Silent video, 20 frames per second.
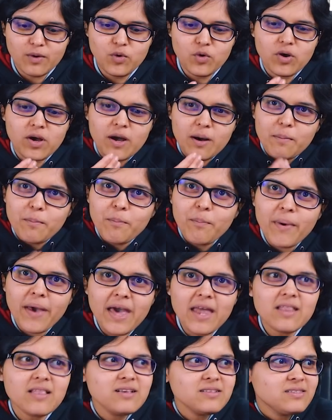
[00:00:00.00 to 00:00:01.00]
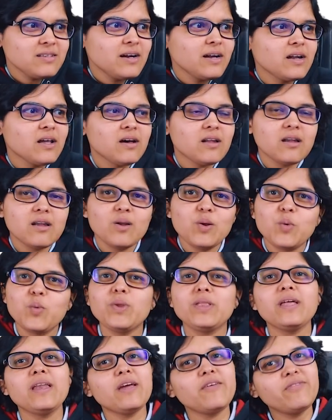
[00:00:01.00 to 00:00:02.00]
to compare this return
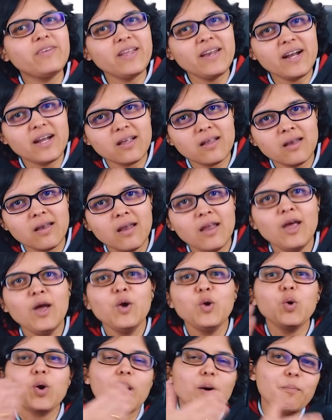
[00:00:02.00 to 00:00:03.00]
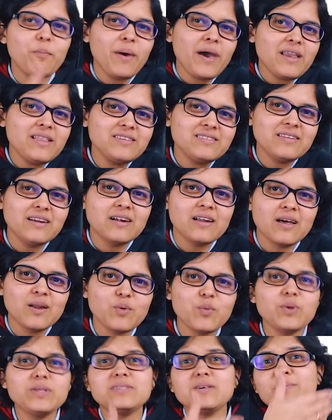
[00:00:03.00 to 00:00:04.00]
with an FD return? To compare this
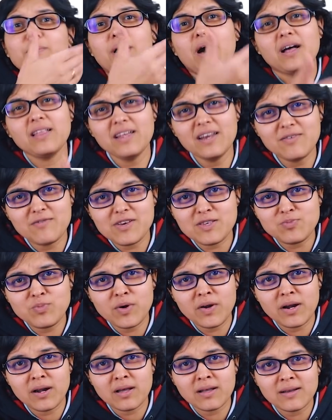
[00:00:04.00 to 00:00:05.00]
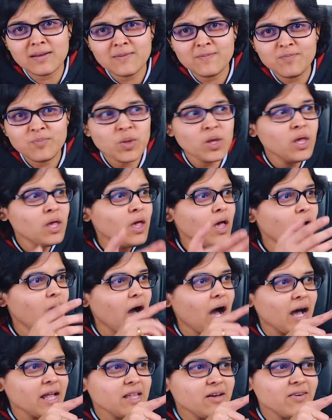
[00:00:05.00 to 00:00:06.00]
return with some other investment return?
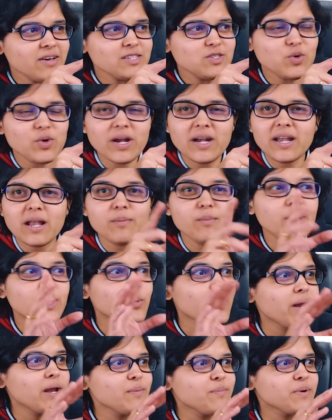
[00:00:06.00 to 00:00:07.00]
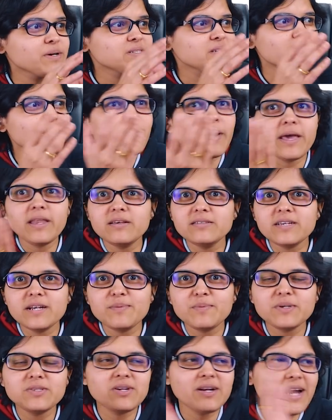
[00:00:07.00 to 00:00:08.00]
Otherwise, you can tell me 20%, minus 8%,
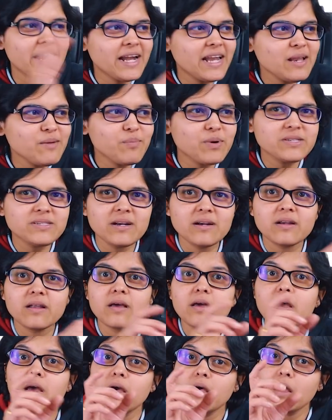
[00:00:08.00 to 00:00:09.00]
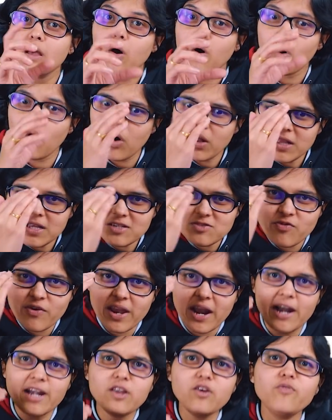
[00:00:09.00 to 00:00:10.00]
18%. All these
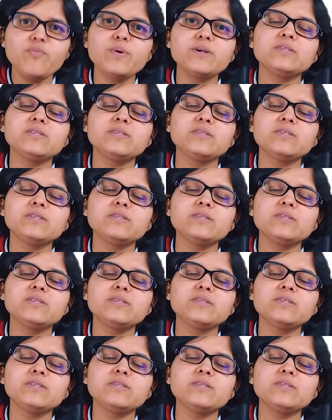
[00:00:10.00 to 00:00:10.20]
variety of